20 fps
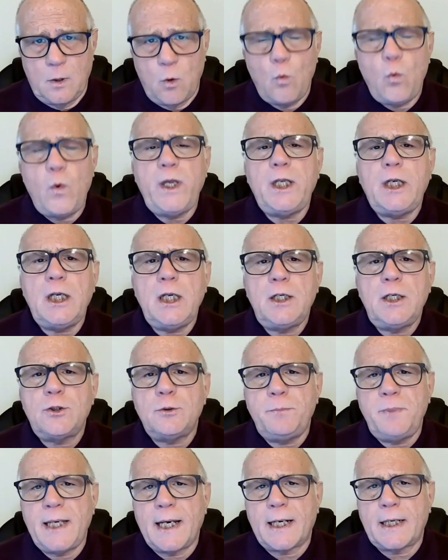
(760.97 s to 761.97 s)
We need
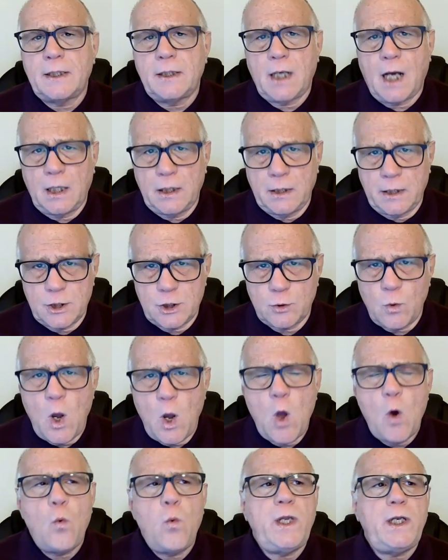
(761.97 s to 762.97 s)
to be acknowledged.
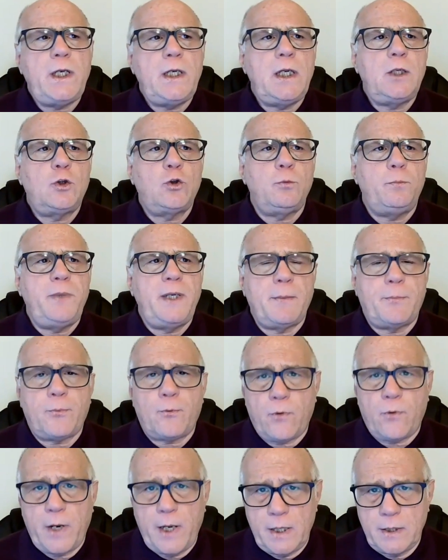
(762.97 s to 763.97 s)
We need to be
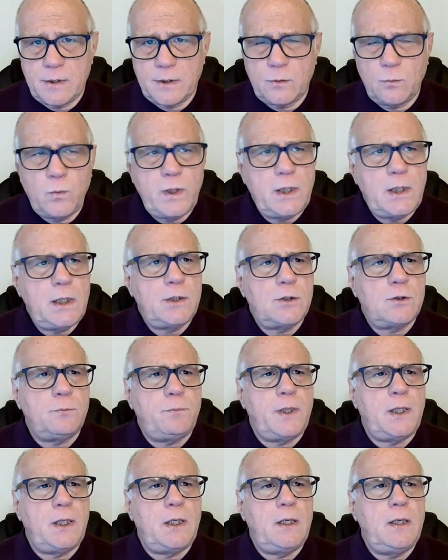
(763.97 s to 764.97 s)
appraised. We need to
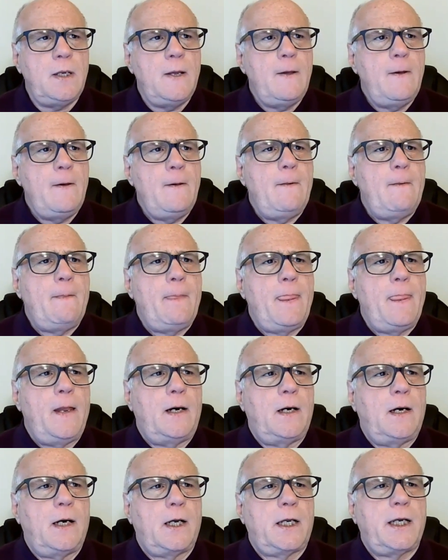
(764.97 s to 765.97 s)
be
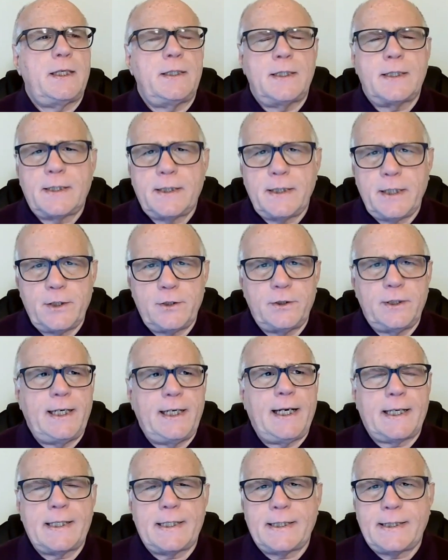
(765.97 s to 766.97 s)
considered
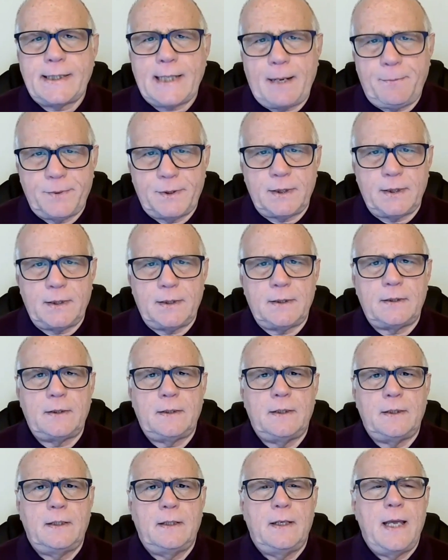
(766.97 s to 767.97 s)
and accepted
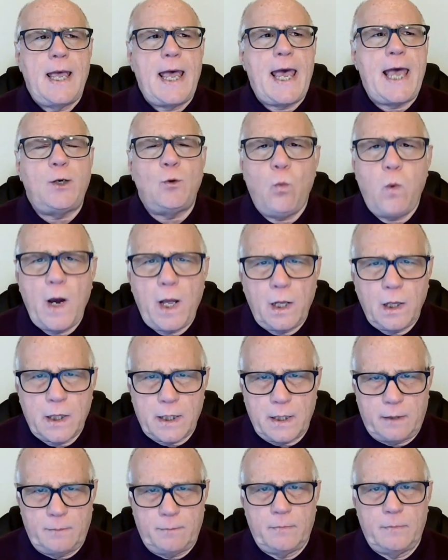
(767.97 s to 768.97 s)
and
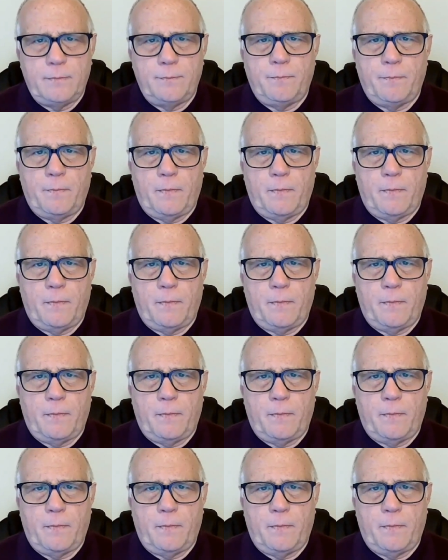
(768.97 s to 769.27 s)
welcome.